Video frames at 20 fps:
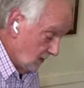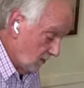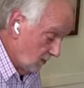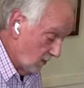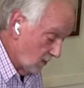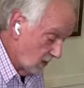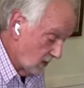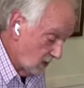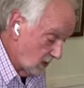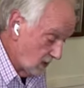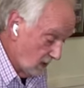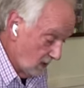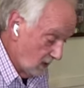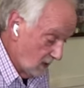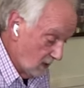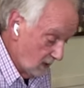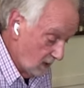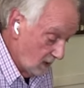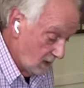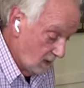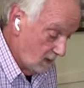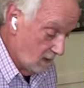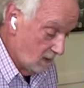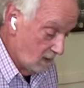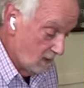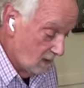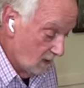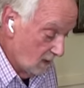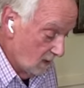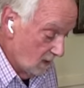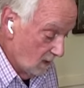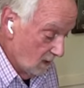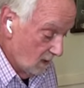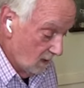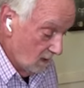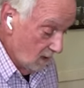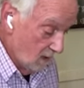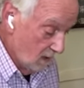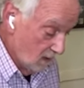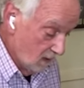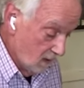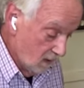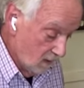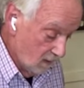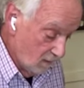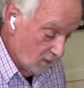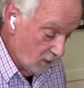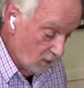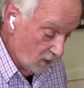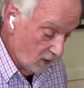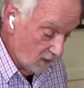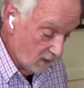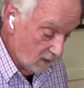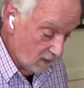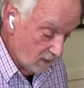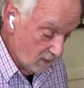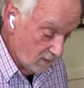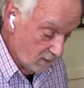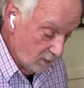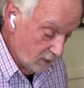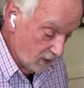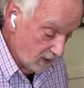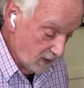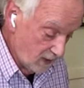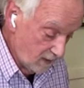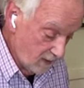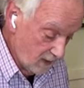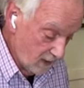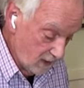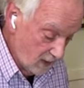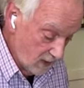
then I'm just going to pour, pour some of